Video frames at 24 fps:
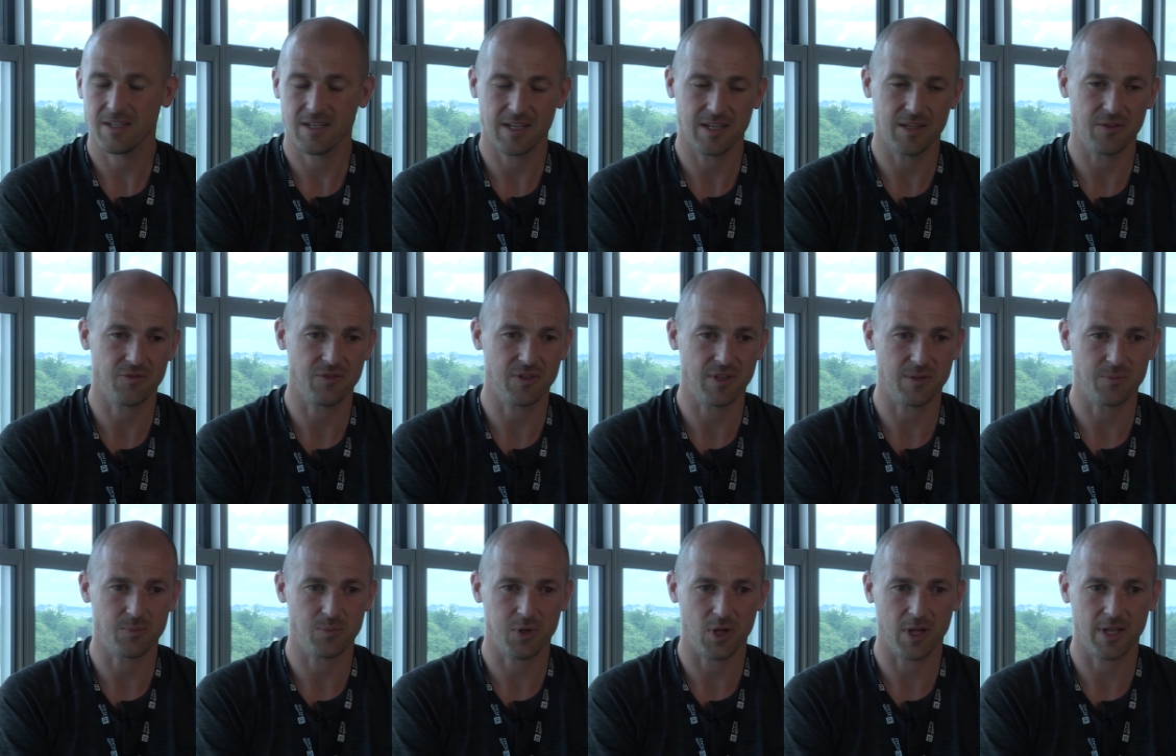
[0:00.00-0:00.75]
if
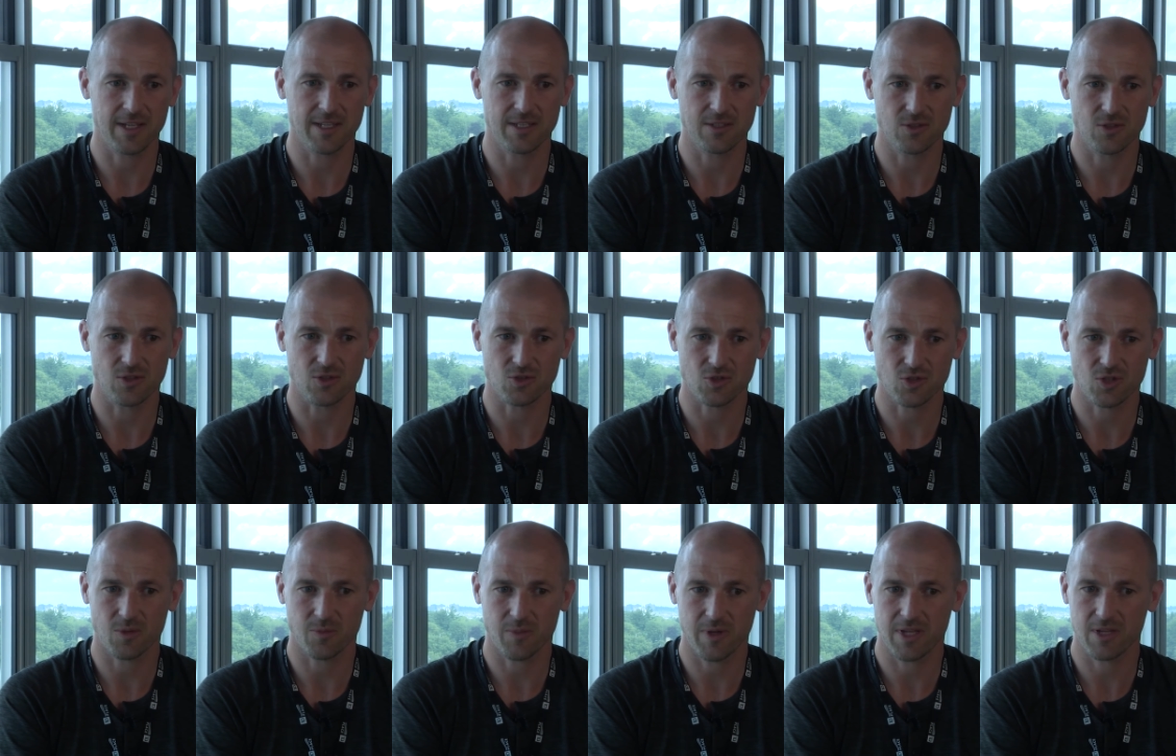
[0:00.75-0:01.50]
a player does
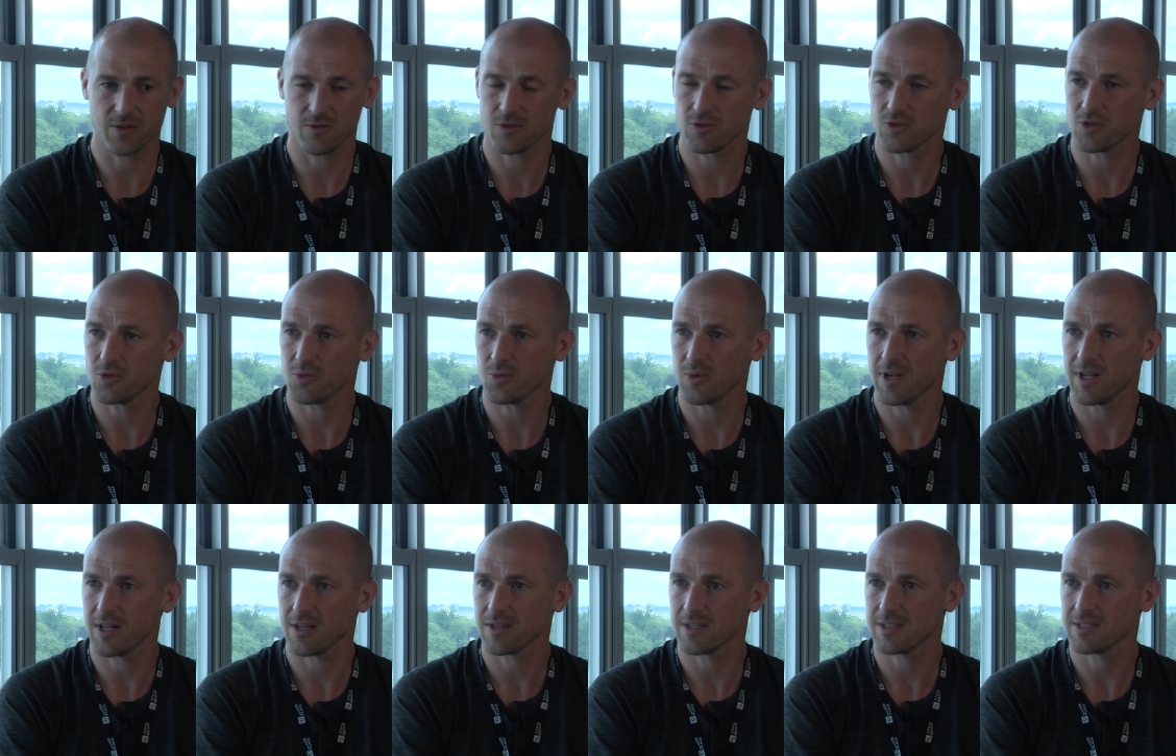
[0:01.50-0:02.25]
come here and do
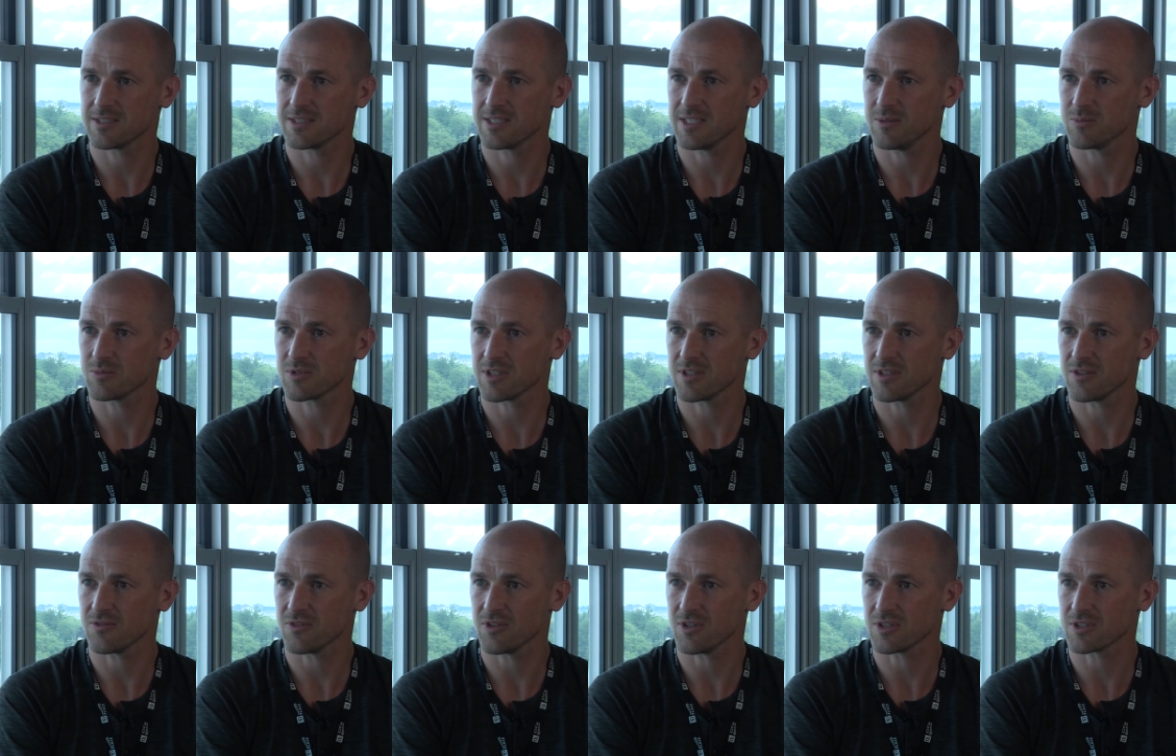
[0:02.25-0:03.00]
well, then teams in
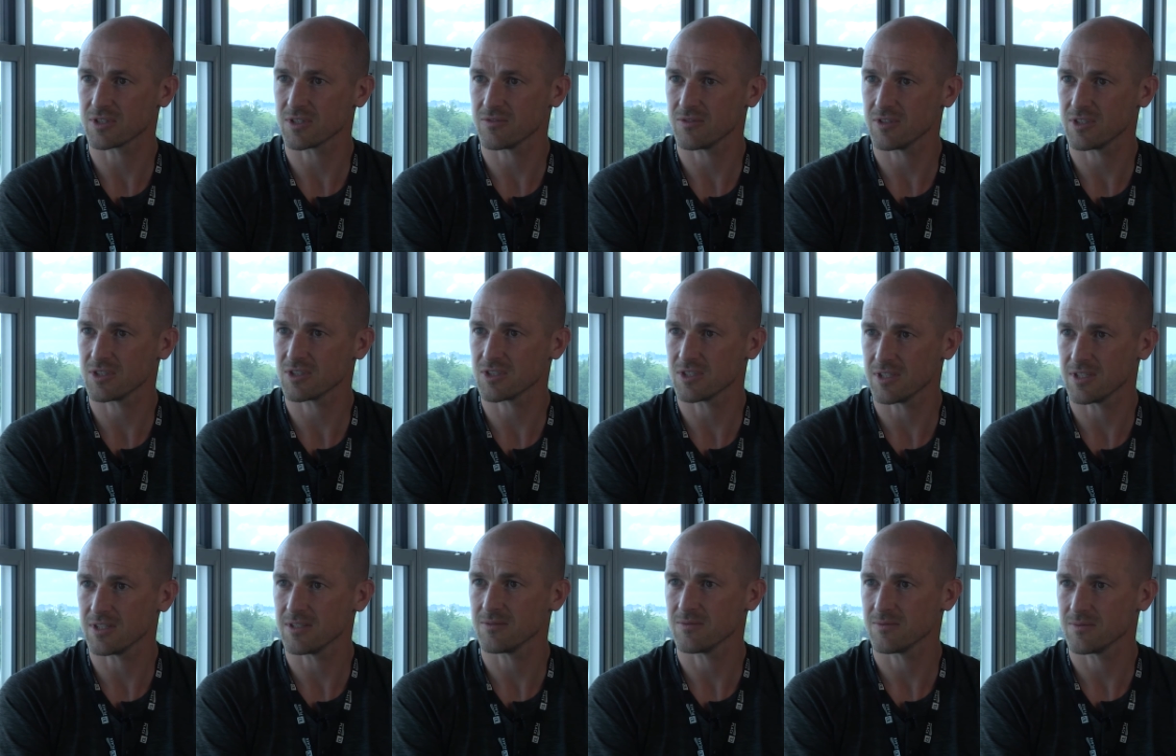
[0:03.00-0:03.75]
the first division
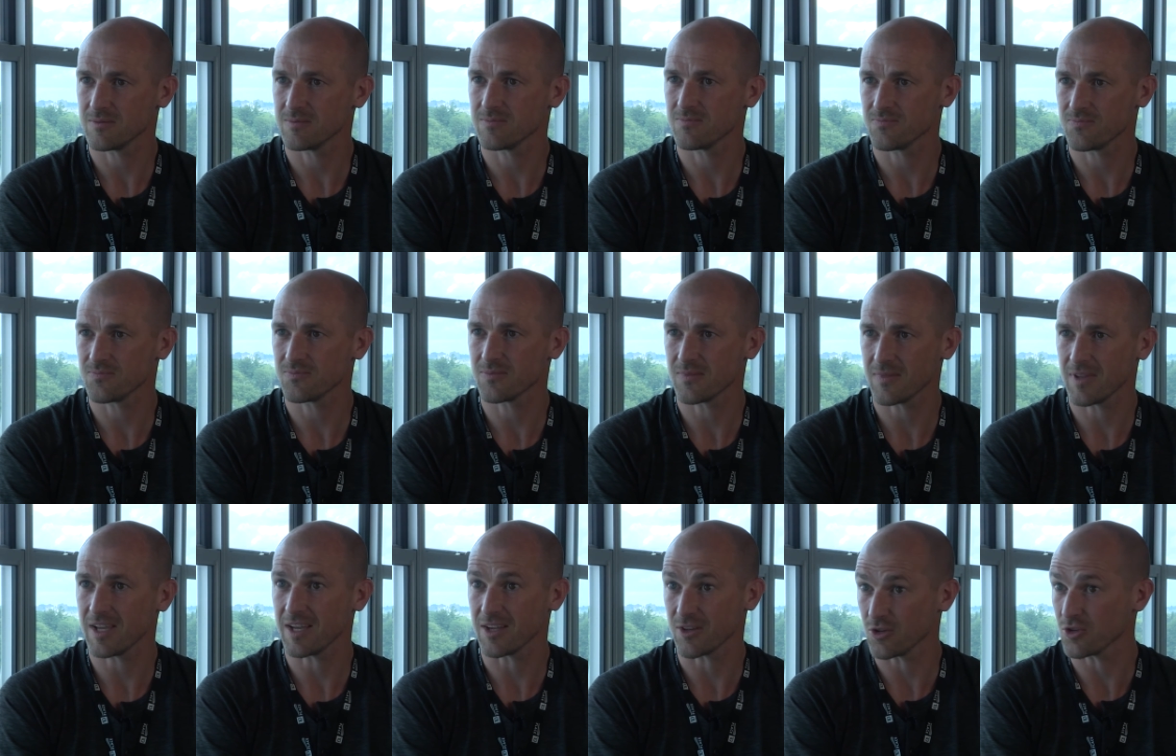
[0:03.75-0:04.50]

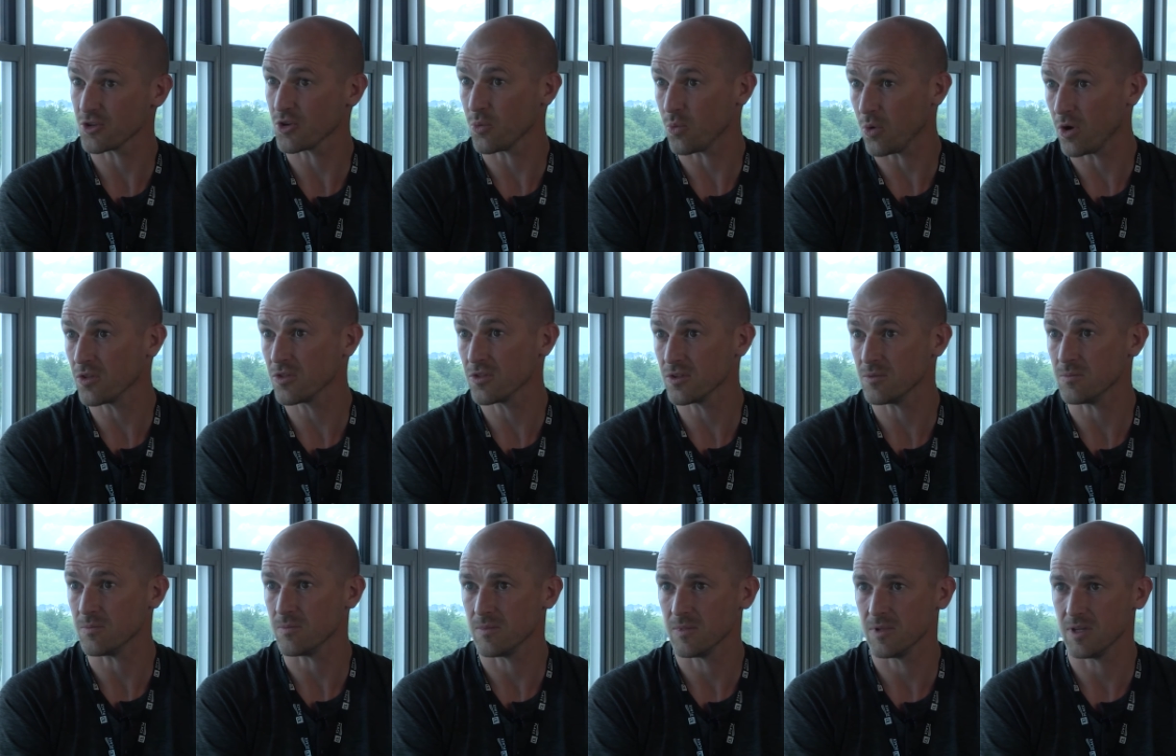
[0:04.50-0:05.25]
are going to want them.